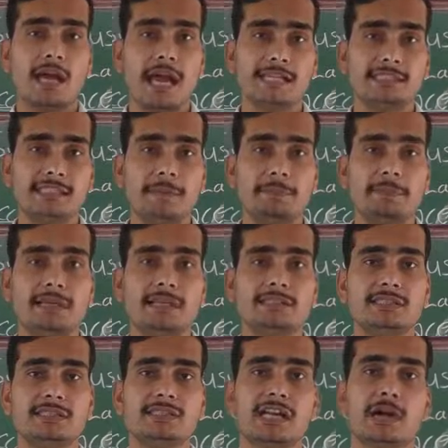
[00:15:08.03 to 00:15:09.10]

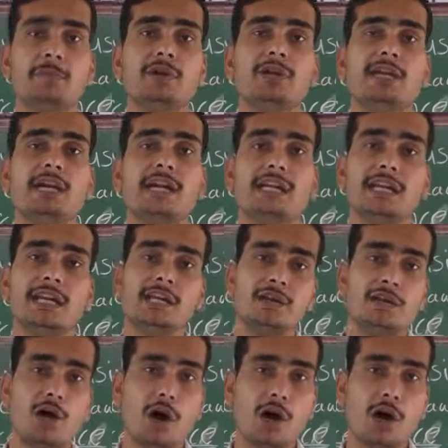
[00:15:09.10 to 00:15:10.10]
acceptance is communicated